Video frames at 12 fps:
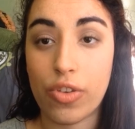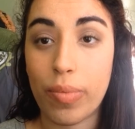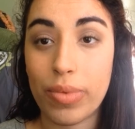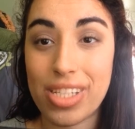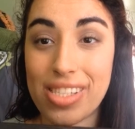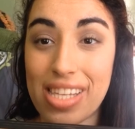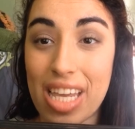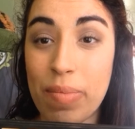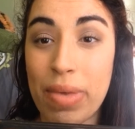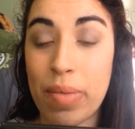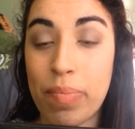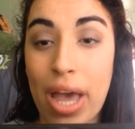From the same
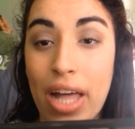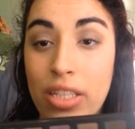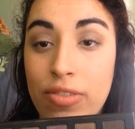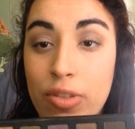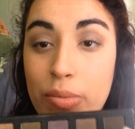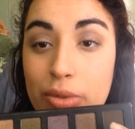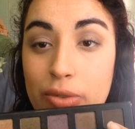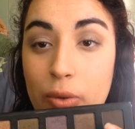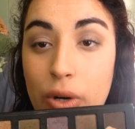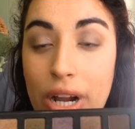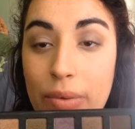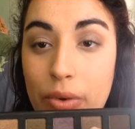It palette from
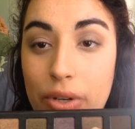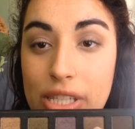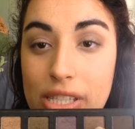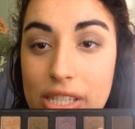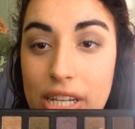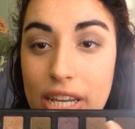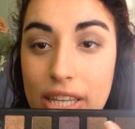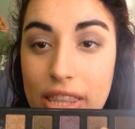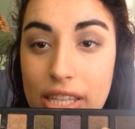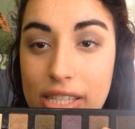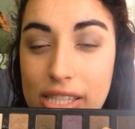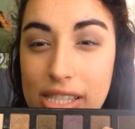before, I'm going to take
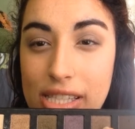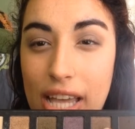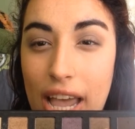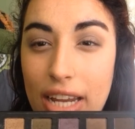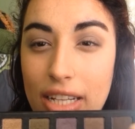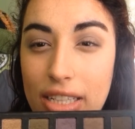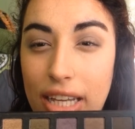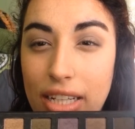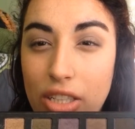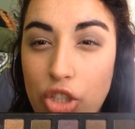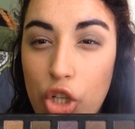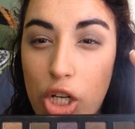this kind of
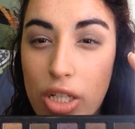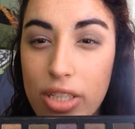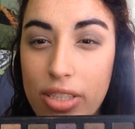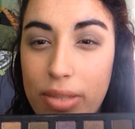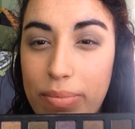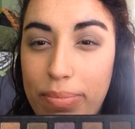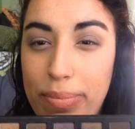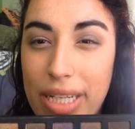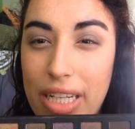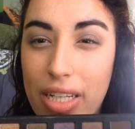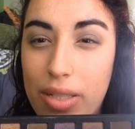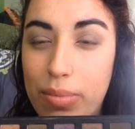like dark to
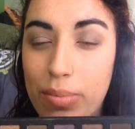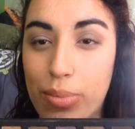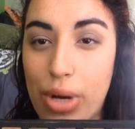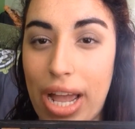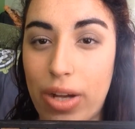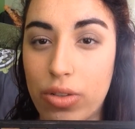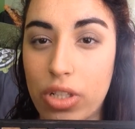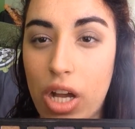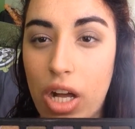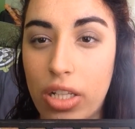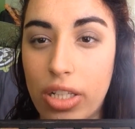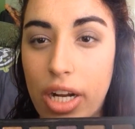medium brown
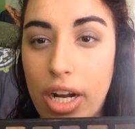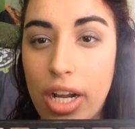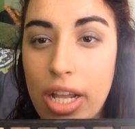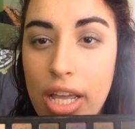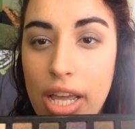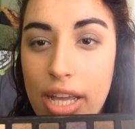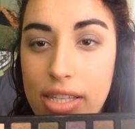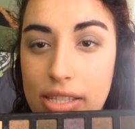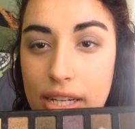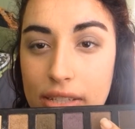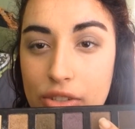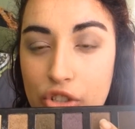color. It's a
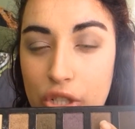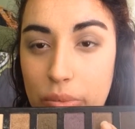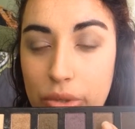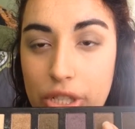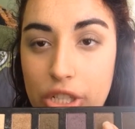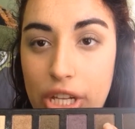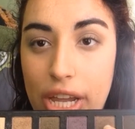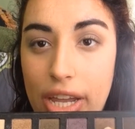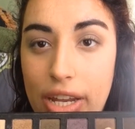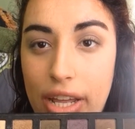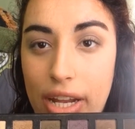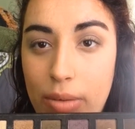nice shimmery
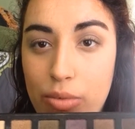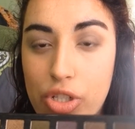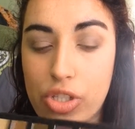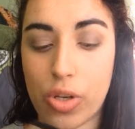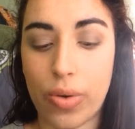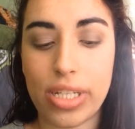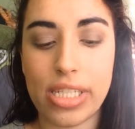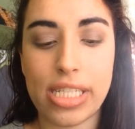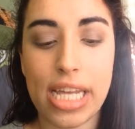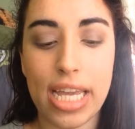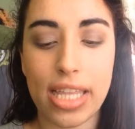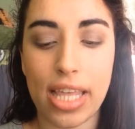shade, and I'm just going to
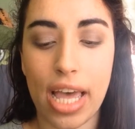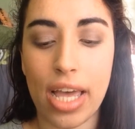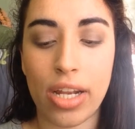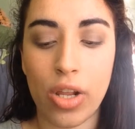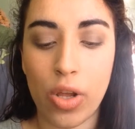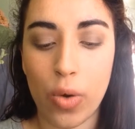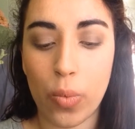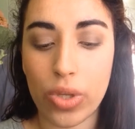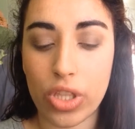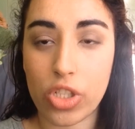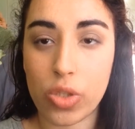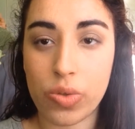take that
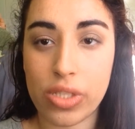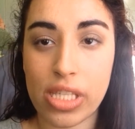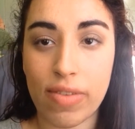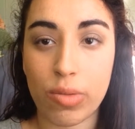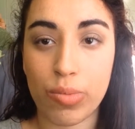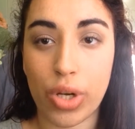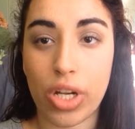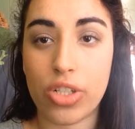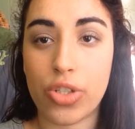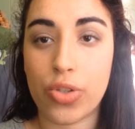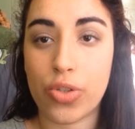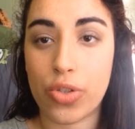with the 217
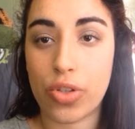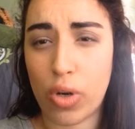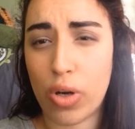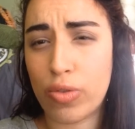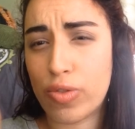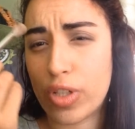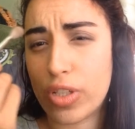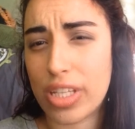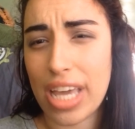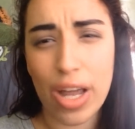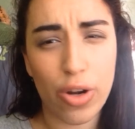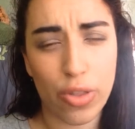brush over
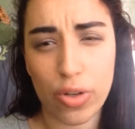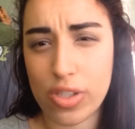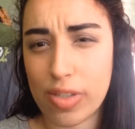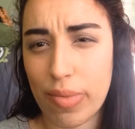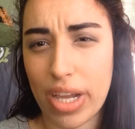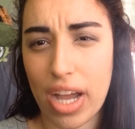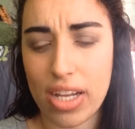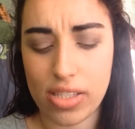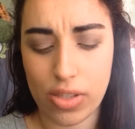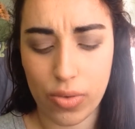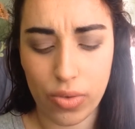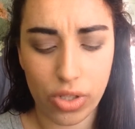the outer thirds of my eyes
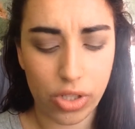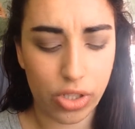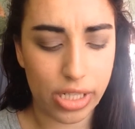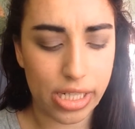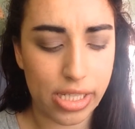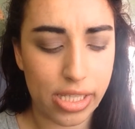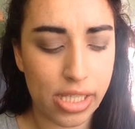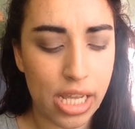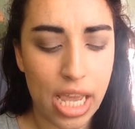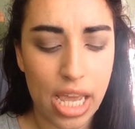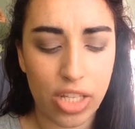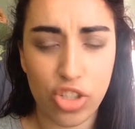and through the crease,
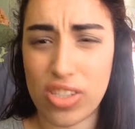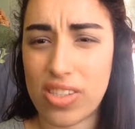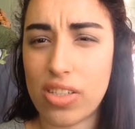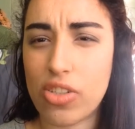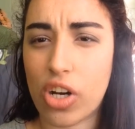just to